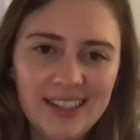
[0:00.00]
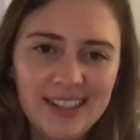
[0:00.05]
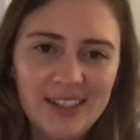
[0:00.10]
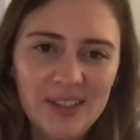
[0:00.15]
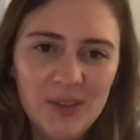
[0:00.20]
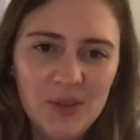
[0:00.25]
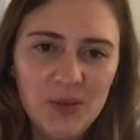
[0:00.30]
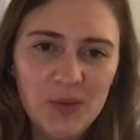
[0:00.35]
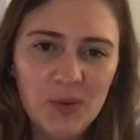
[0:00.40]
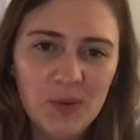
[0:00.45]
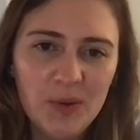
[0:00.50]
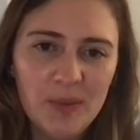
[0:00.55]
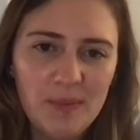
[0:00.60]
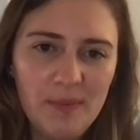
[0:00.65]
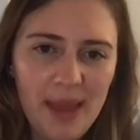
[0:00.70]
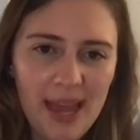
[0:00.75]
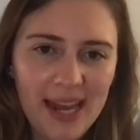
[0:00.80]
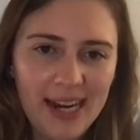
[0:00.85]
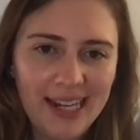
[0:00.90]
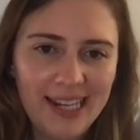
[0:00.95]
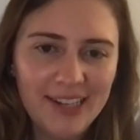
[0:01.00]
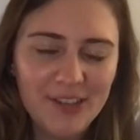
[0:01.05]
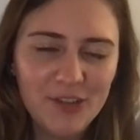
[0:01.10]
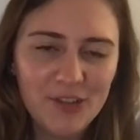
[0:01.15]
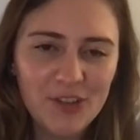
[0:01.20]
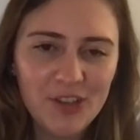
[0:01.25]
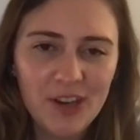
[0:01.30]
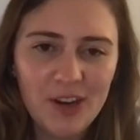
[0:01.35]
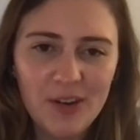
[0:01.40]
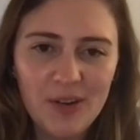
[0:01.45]
to
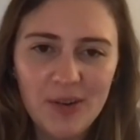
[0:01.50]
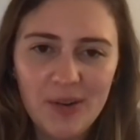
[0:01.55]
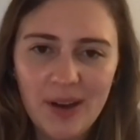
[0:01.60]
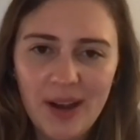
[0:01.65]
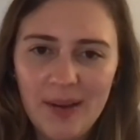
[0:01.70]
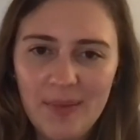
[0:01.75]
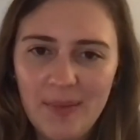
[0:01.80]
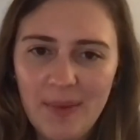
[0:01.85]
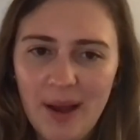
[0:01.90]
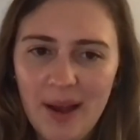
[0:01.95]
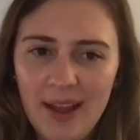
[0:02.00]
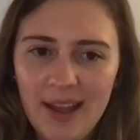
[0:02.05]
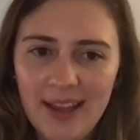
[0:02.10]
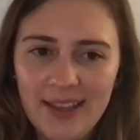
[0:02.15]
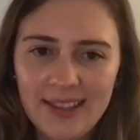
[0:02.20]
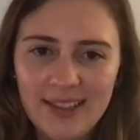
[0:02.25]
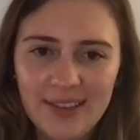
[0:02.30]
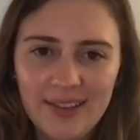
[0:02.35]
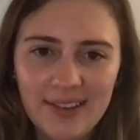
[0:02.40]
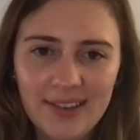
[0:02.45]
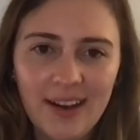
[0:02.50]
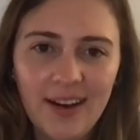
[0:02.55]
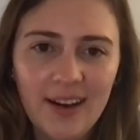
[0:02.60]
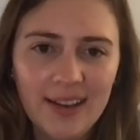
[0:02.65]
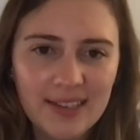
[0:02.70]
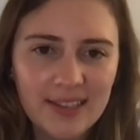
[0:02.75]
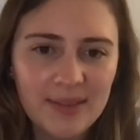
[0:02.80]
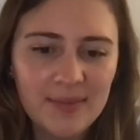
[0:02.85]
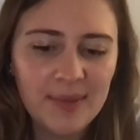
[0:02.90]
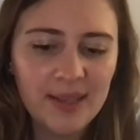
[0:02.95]
manage so i'm it's
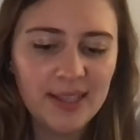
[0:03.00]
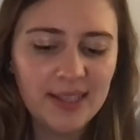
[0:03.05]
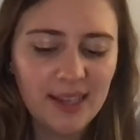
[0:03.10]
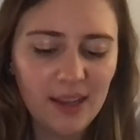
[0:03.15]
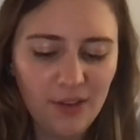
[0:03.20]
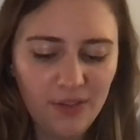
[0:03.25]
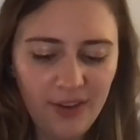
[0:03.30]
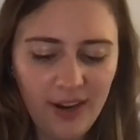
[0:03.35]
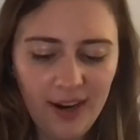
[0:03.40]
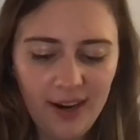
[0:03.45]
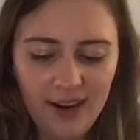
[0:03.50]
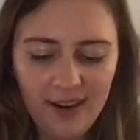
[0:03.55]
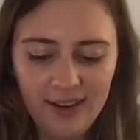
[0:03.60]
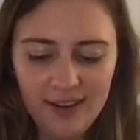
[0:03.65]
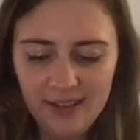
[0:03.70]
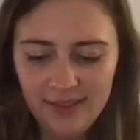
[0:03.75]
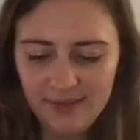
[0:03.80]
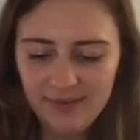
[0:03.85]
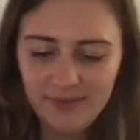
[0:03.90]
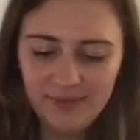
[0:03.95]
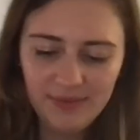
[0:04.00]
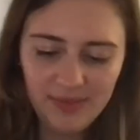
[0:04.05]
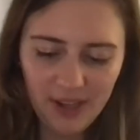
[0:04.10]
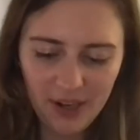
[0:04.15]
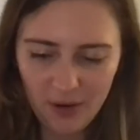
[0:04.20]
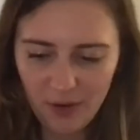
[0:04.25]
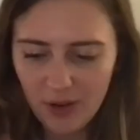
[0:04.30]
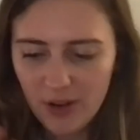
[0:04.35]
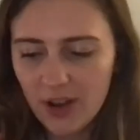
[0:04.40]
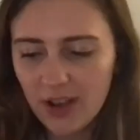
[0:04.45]
awesome that self-care and you
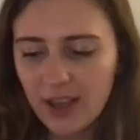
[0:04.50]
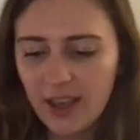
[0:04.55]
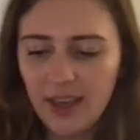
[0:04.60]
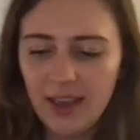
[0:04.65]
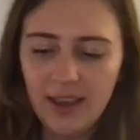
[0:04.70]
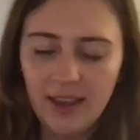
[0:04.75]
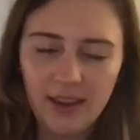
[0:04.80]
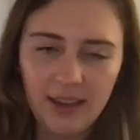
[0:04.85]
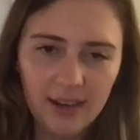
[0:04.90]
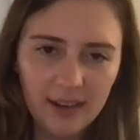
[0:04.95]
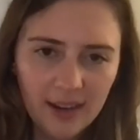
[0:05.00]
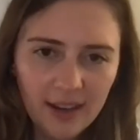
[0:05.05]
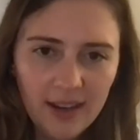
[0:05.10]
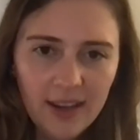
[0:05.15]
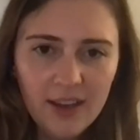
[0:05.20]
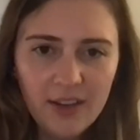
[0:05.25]
know cooking and